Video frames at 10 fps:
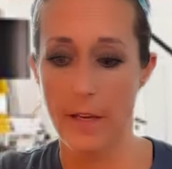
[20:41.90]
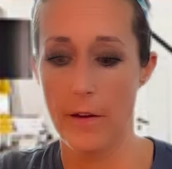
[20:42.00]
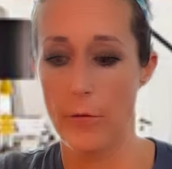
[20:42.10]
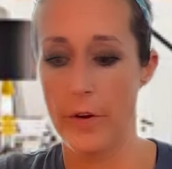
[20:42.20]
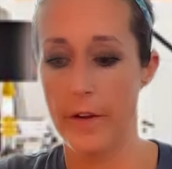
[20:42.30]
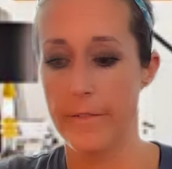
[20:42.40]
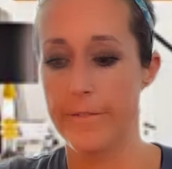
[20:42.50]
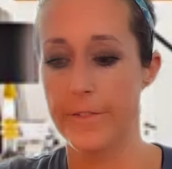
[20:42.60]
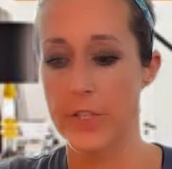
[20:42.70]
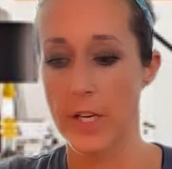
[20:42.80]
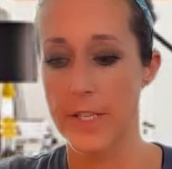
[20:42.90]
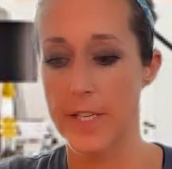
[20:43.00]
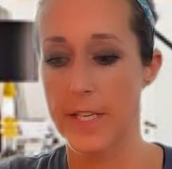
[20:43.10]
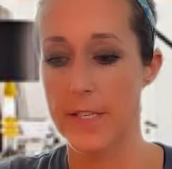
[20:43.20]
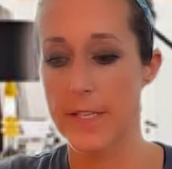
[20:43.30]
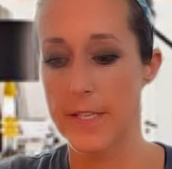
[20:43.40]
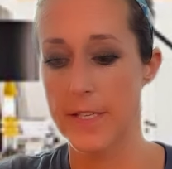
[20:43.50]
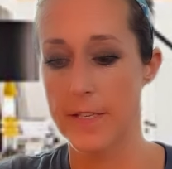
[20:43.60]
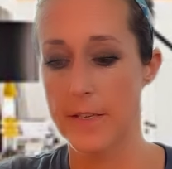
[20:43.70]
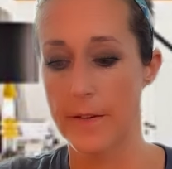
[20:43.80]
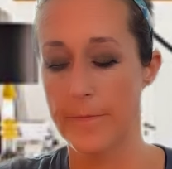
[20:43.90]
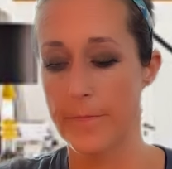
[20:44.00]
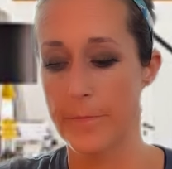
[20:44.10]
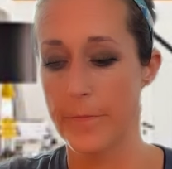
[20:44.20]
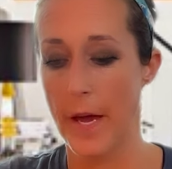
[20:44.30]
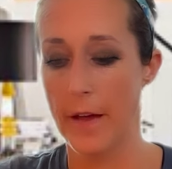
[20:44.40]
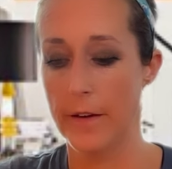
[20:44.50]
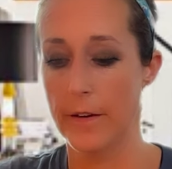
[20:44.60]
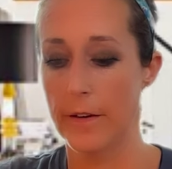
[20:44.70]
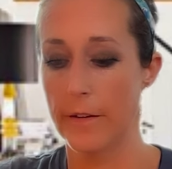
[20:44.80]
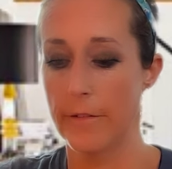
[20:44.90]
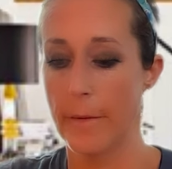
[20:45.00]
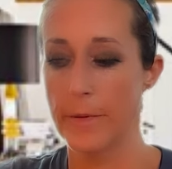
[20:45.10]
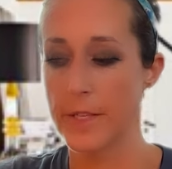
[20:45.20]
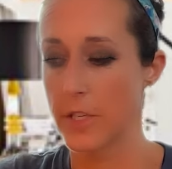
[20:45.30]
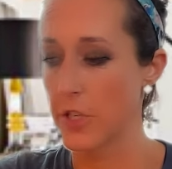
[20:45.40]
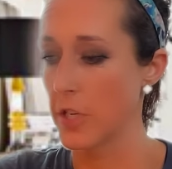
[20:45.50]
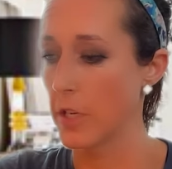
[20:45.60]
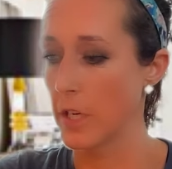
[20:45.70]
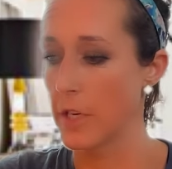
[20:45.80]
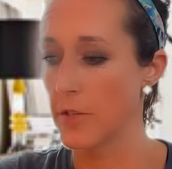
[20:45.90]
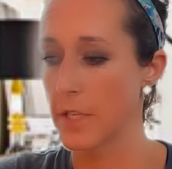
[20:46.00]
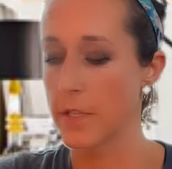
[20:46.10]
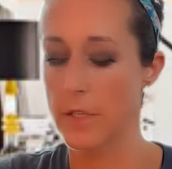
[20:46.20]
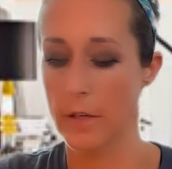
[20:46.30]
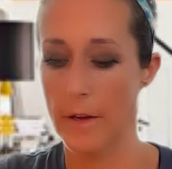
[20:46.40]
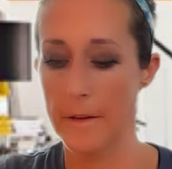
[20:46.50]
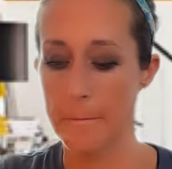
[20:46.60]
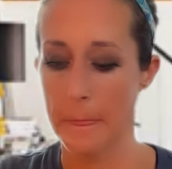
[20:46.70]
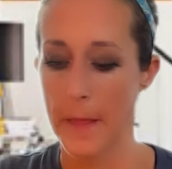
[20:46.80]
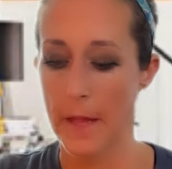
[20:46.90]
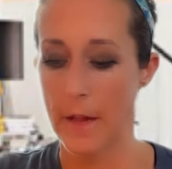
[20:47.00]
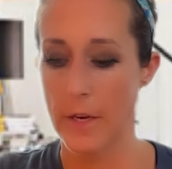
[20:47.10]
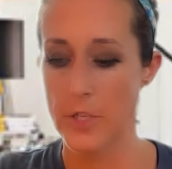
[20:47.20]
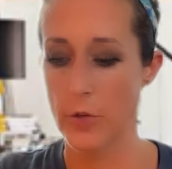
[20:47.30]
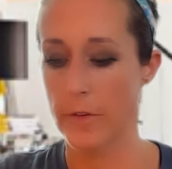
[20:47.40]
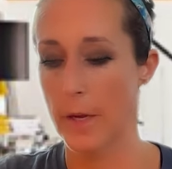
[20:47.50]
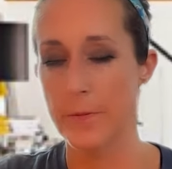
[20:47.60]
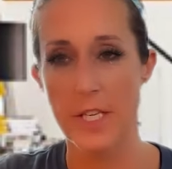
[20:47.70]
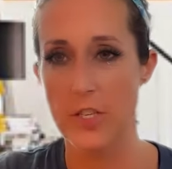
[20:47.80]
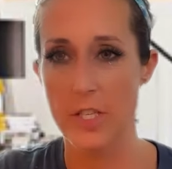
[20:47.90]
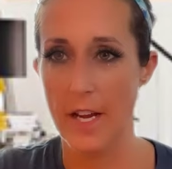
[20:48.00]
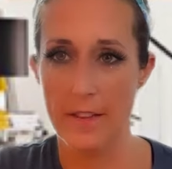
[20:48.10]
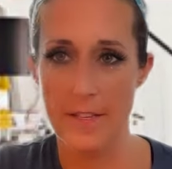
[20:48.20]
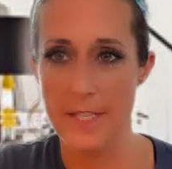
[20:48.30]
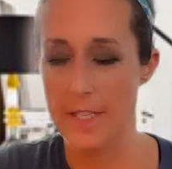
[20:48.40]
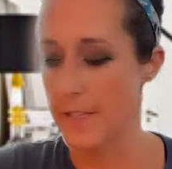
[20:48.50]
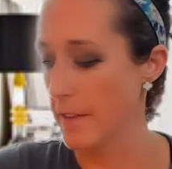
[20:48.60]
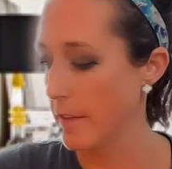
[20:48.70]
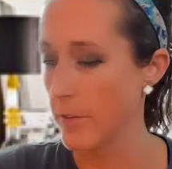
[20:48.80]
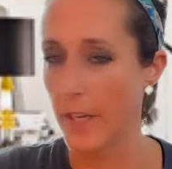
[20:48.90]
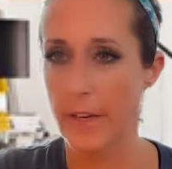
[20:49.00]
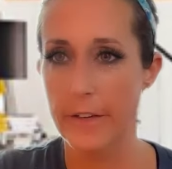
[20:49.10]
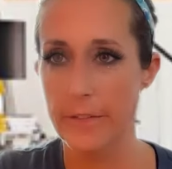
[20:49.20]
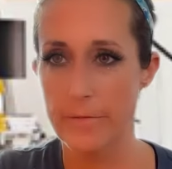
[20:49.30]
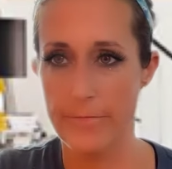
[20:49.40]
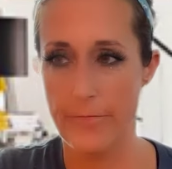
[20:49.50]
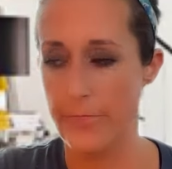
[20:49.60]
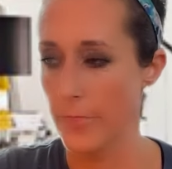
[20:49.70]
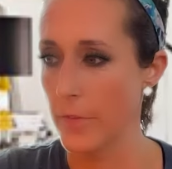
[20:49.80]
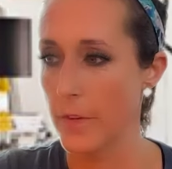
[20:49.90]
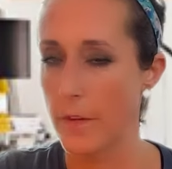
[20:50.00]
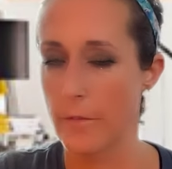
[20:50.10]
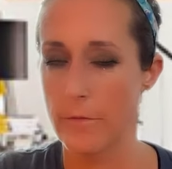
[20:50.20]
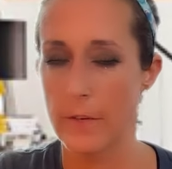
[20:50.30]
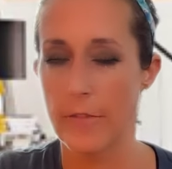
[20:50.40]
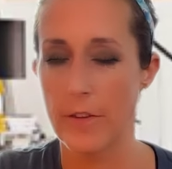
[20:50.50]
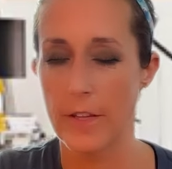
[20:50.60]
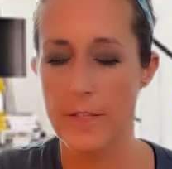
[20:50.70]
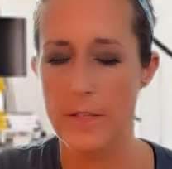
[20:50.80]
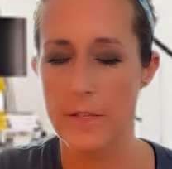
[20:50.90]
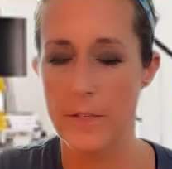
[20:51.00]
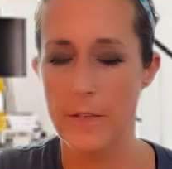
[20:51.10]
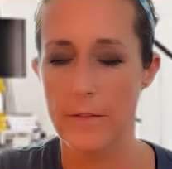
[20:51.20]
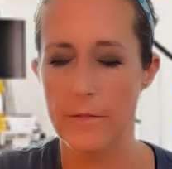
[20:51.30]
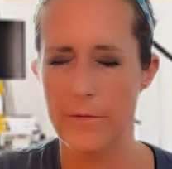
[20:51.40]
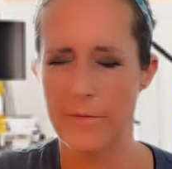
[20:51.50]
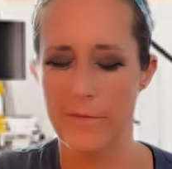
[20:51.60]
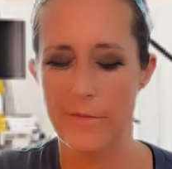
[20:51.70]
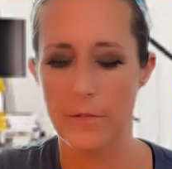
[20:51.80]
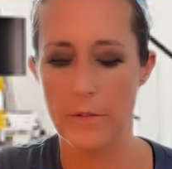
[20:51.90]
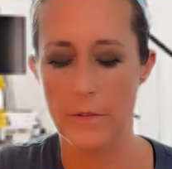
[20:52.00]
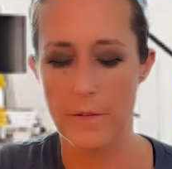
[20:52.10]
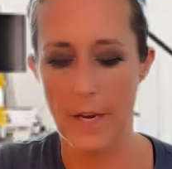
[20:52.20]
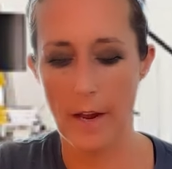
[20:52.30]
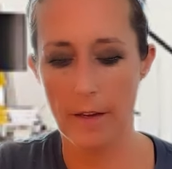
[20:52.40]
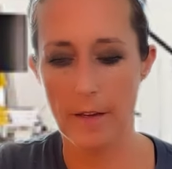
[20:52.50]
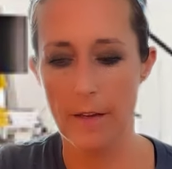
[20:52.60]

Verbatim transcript: We have Justice, pattern, repetition. Can you see these okay? Two of Cups, you just got this in the little kid, whatever that's, deck.